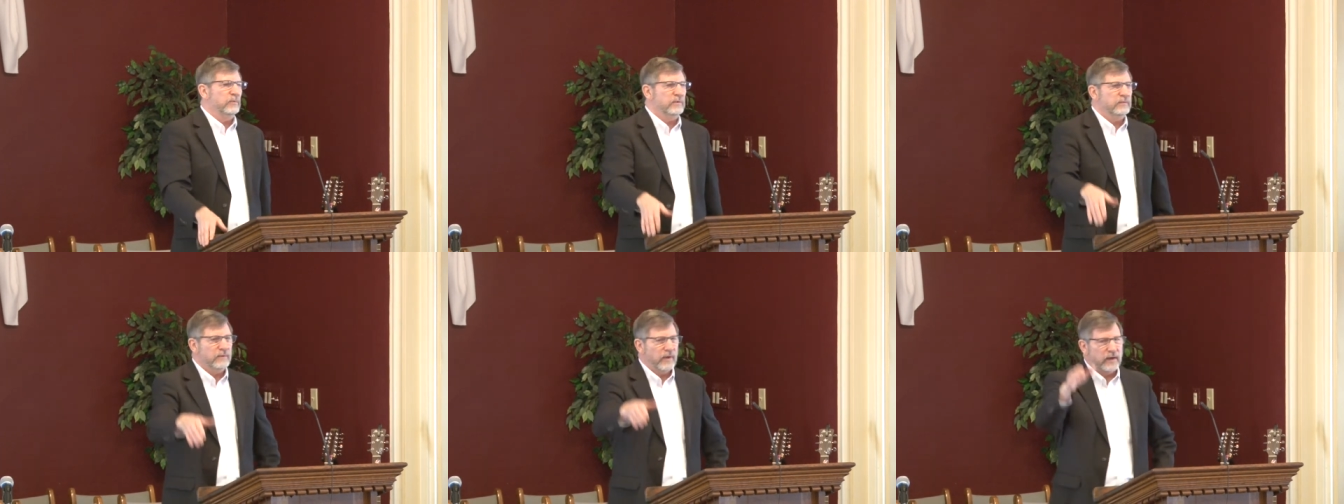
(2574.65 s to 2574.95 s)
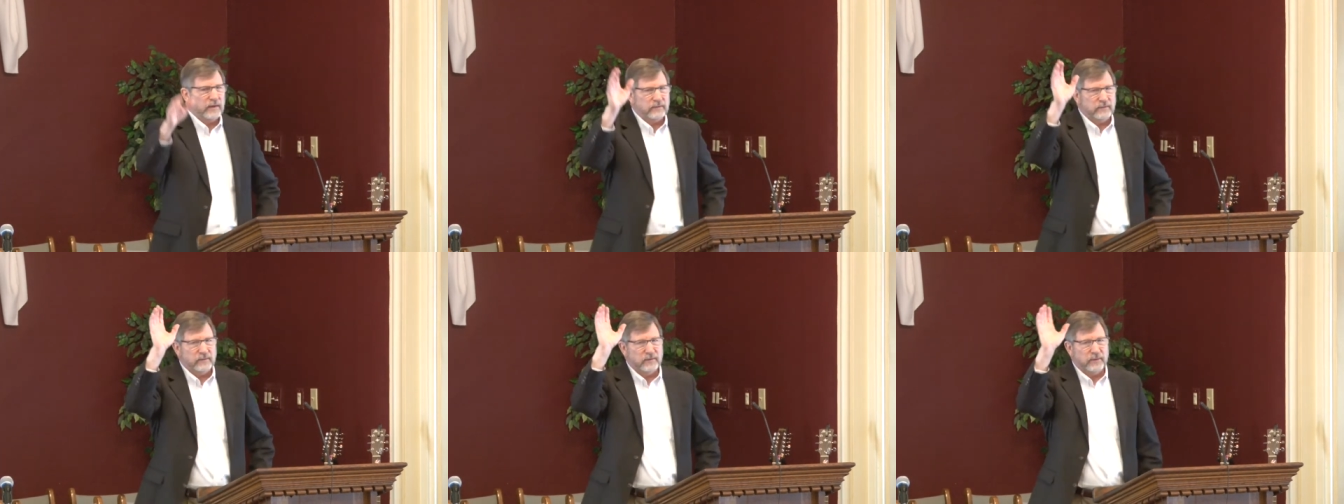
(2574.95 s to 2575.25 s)
We've
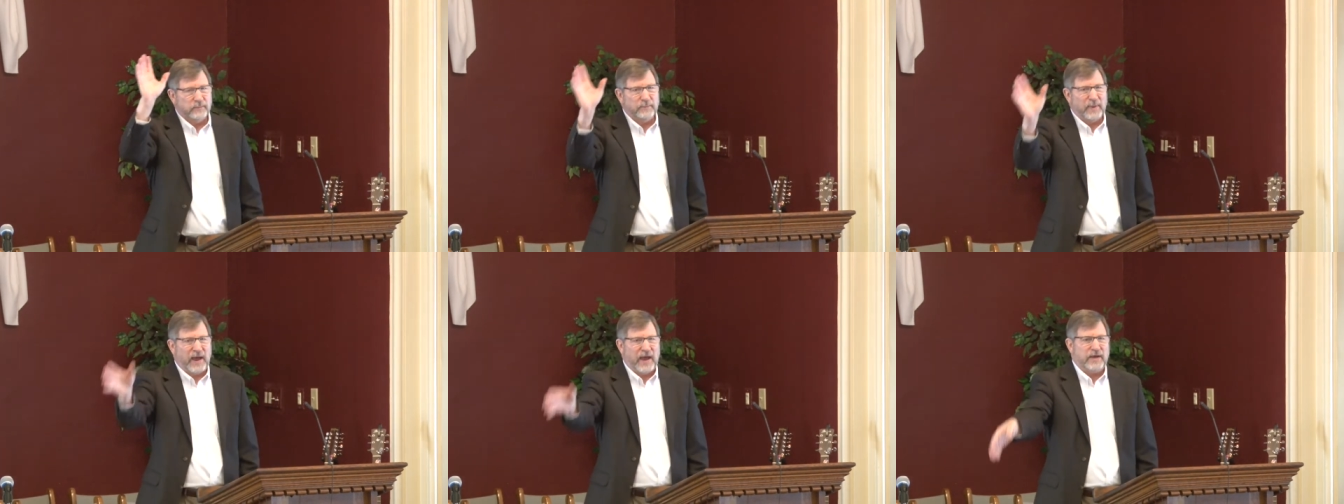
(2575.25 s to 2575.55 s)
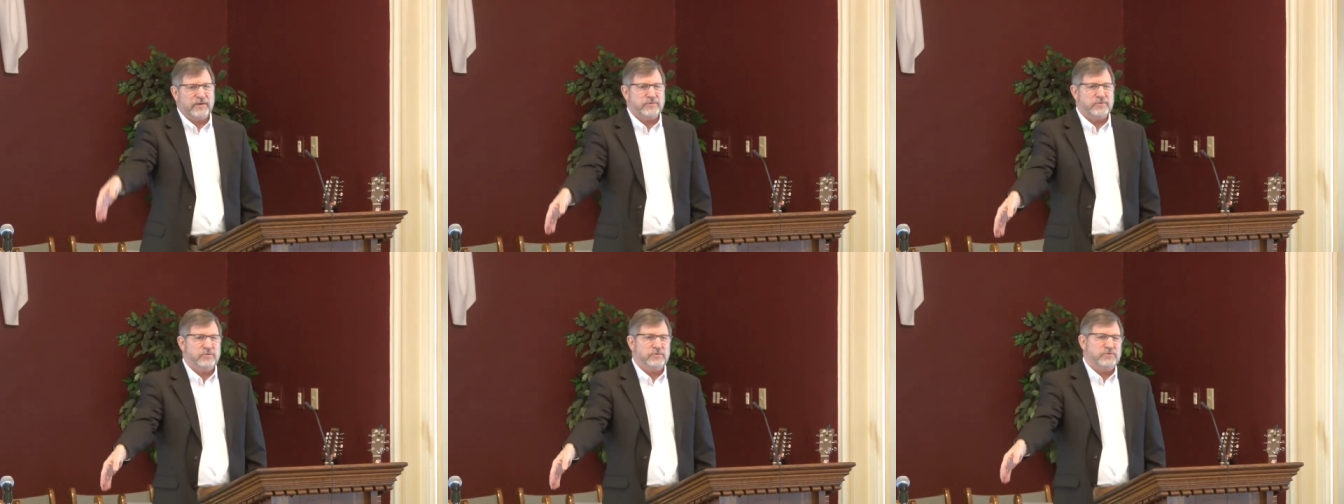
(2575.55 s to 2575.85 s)
got you know,
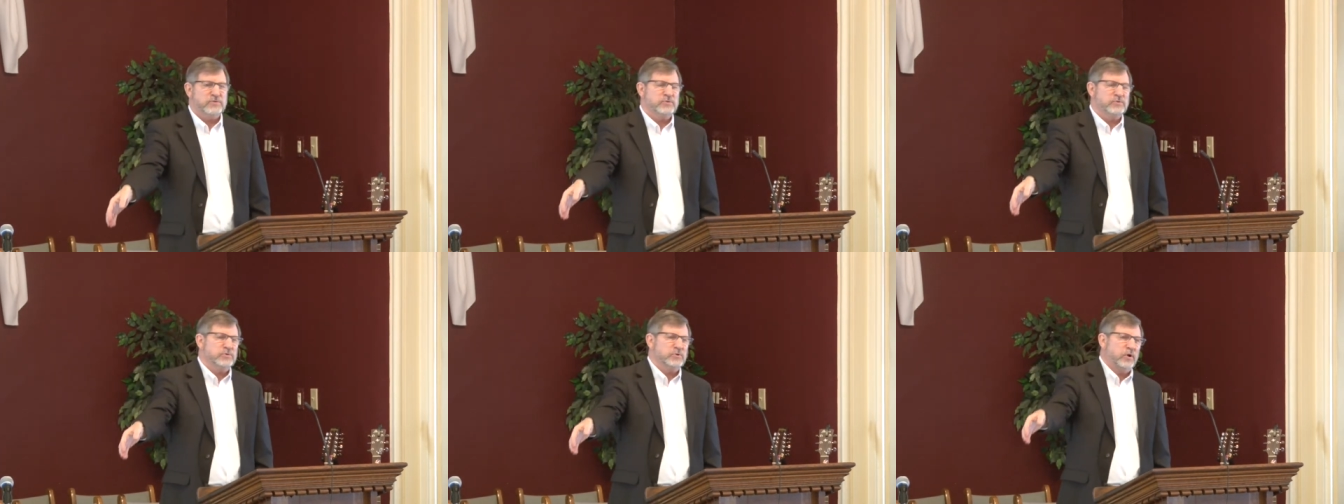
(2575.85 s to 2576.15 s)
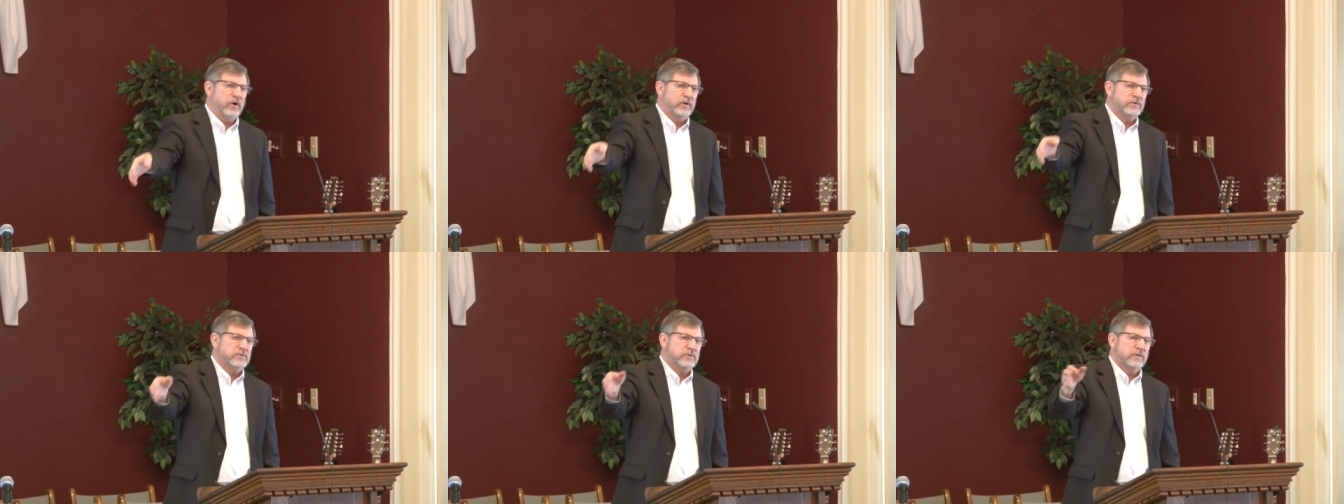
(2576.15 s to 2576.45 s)
pastors in
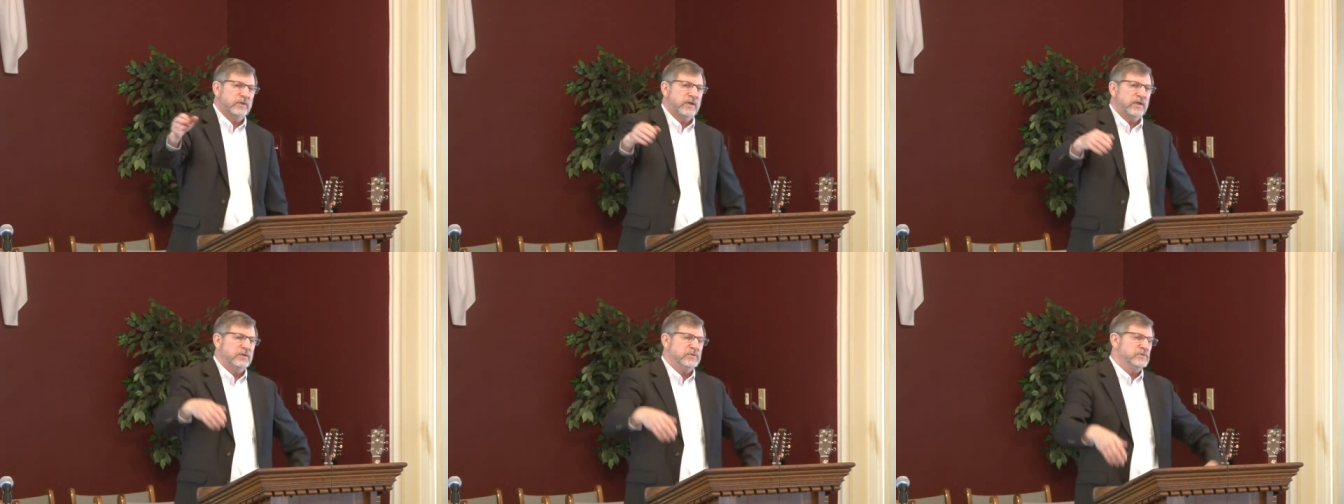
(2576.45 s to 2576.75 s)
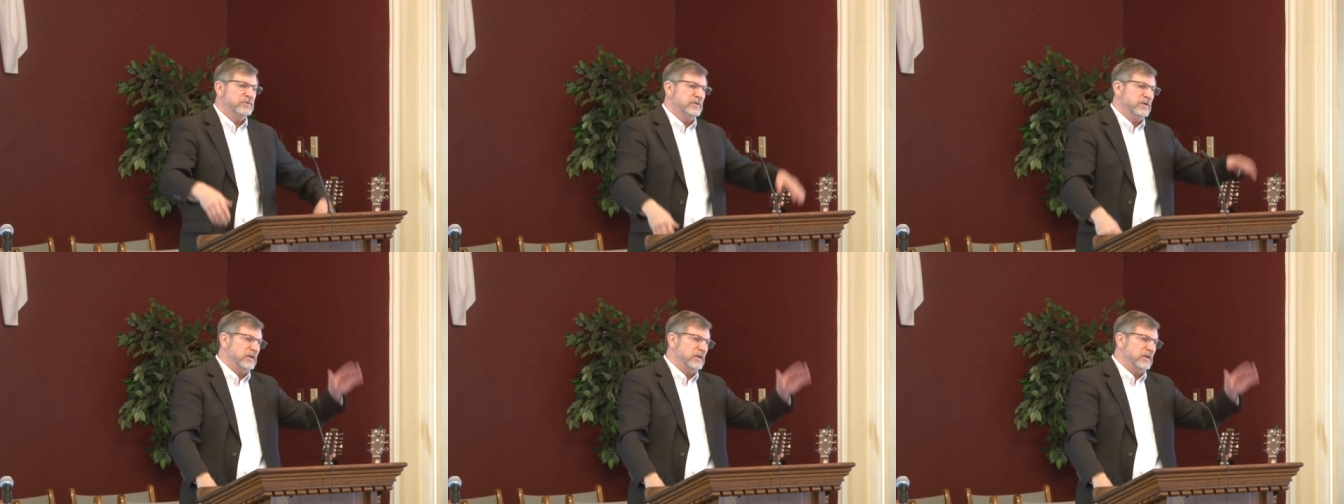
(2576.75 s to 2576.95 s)
charge of this,